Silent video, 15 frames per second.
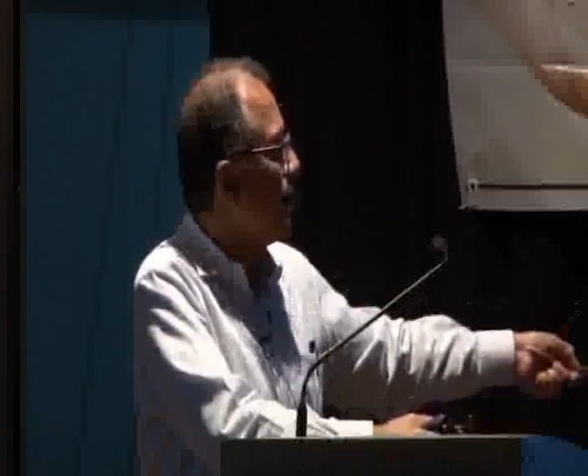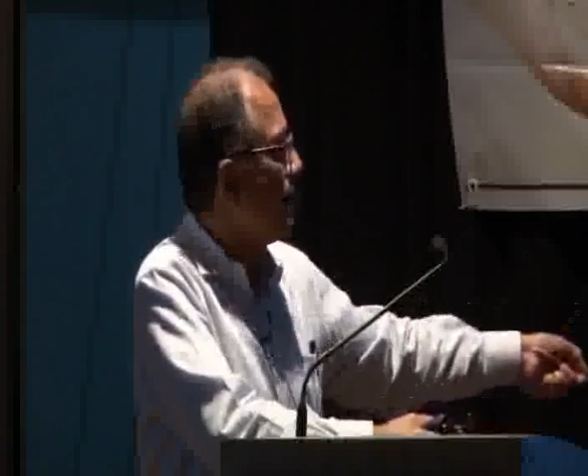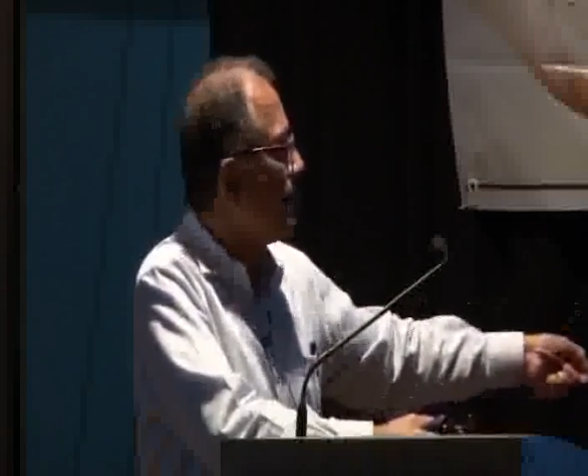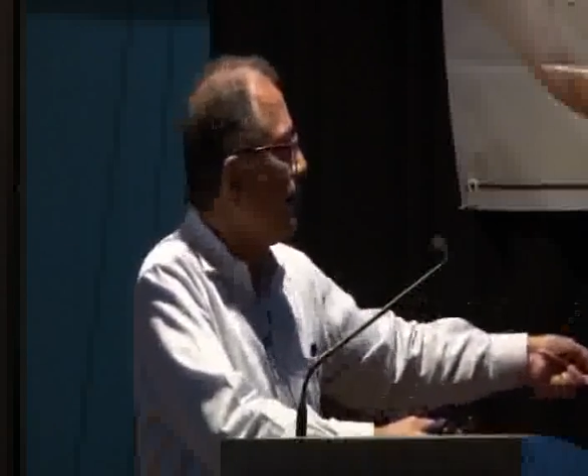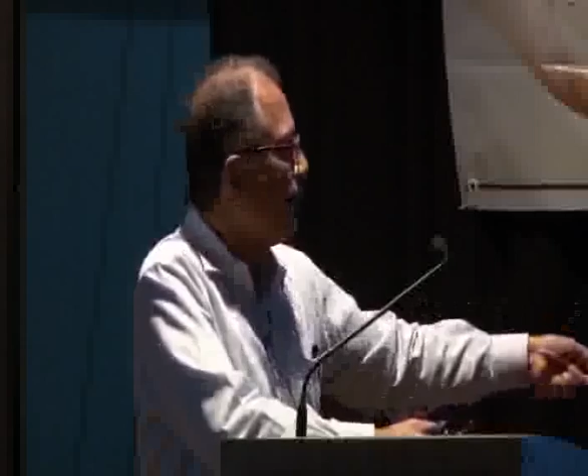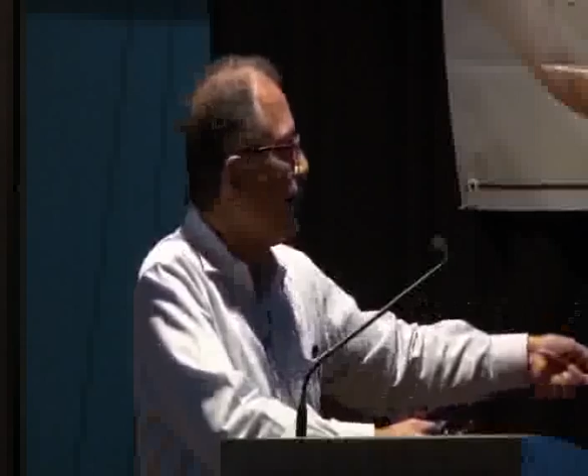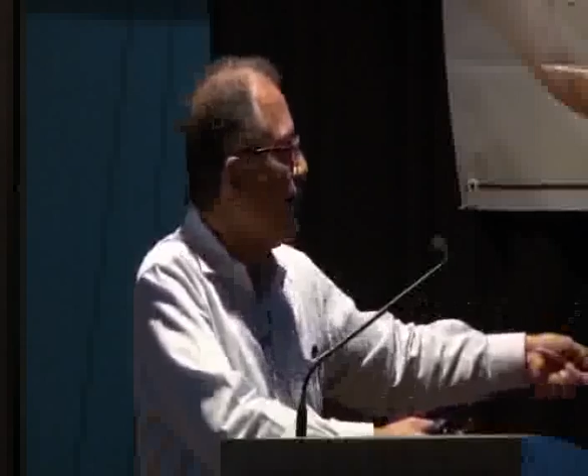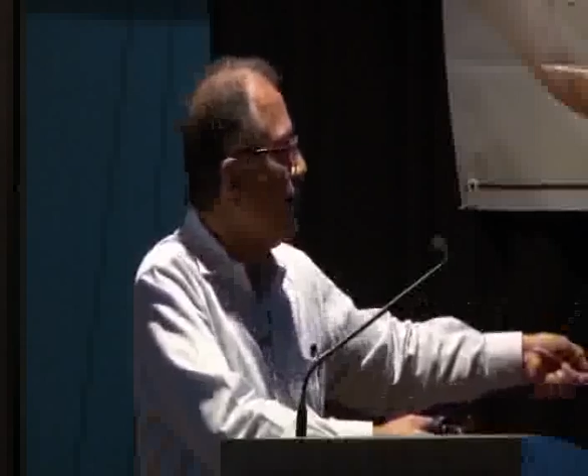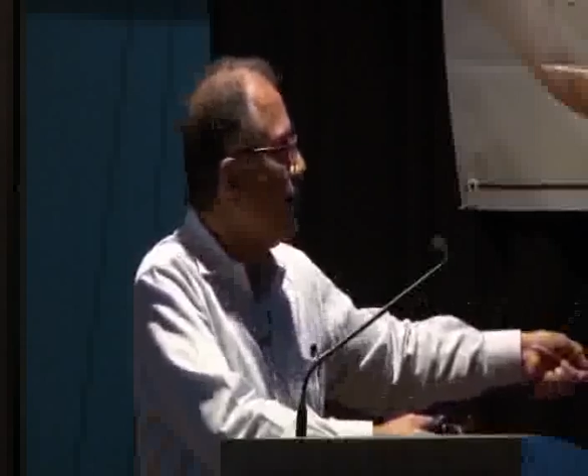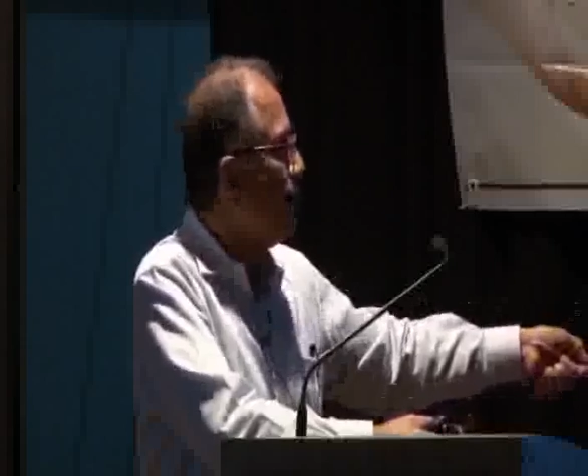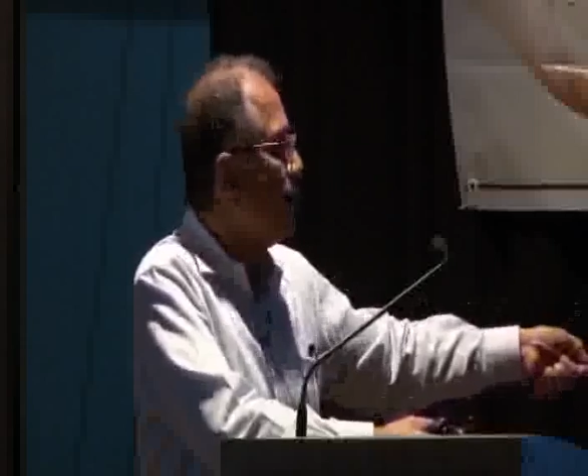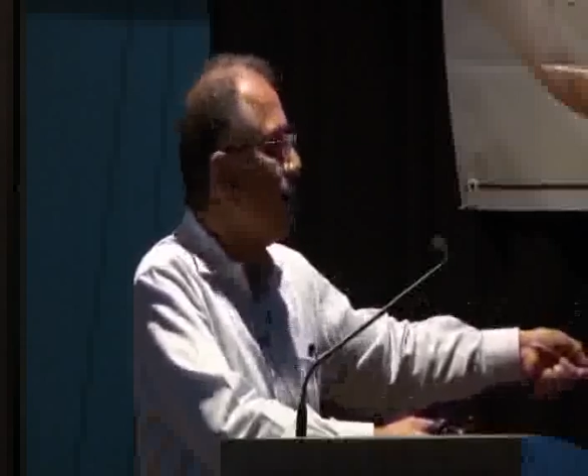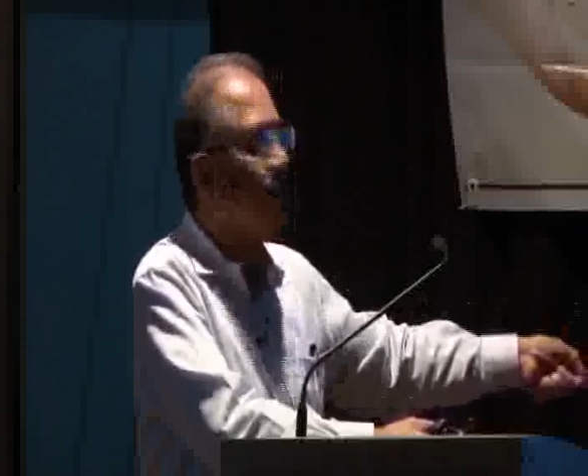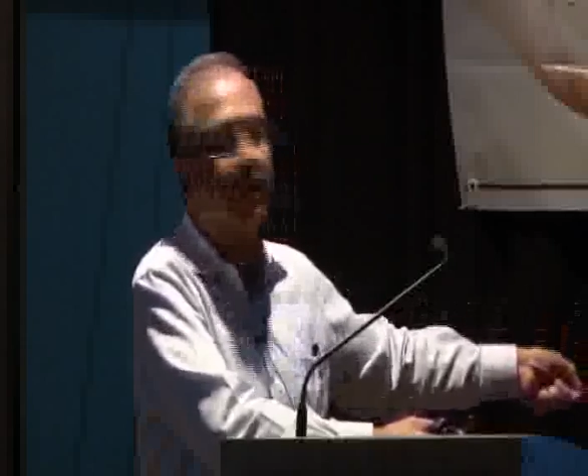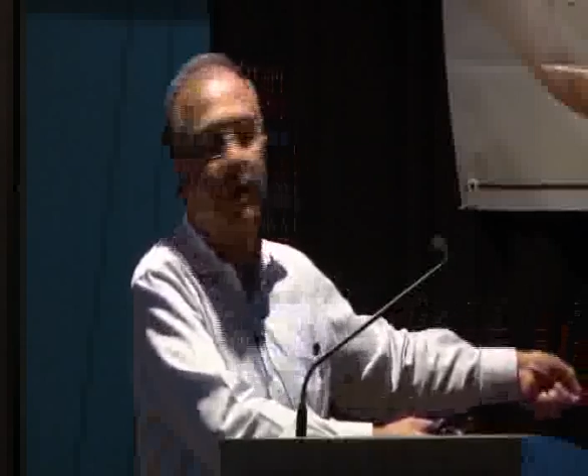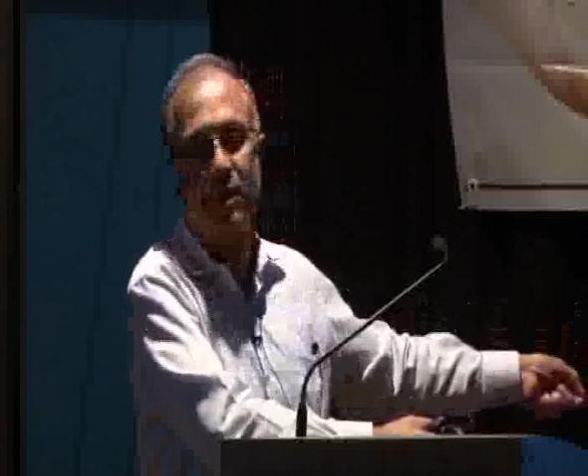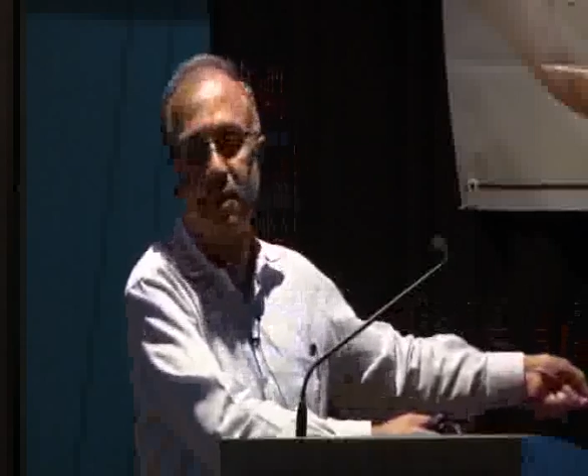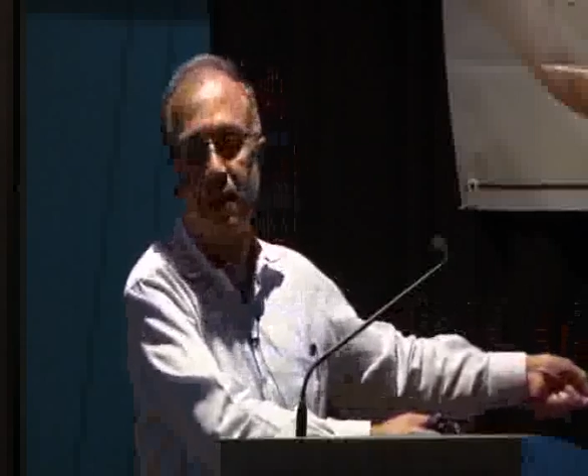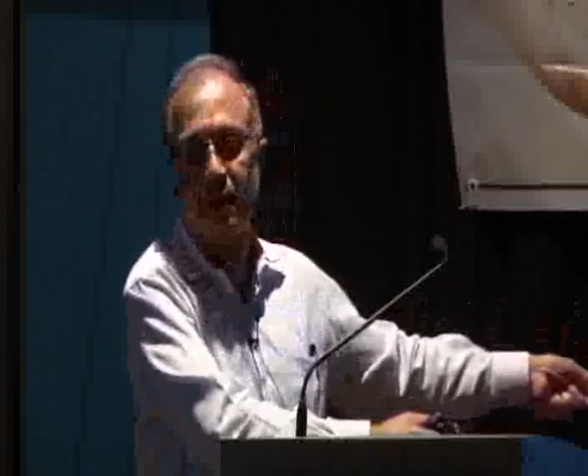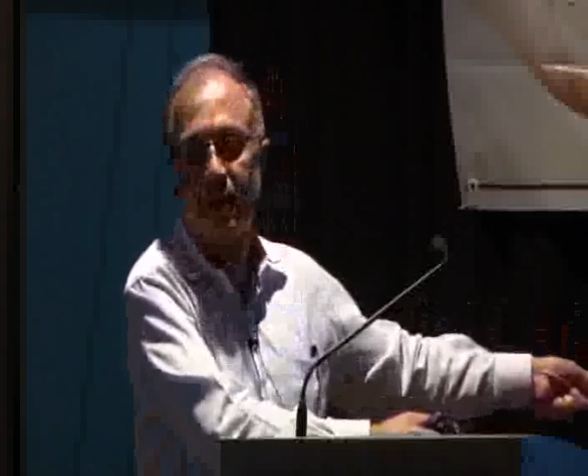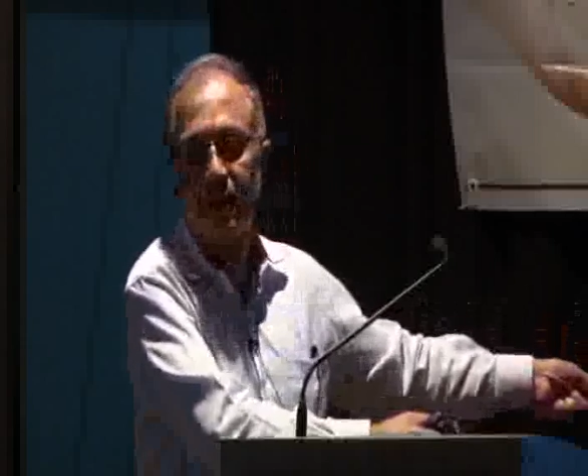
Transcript: that's the kind of equation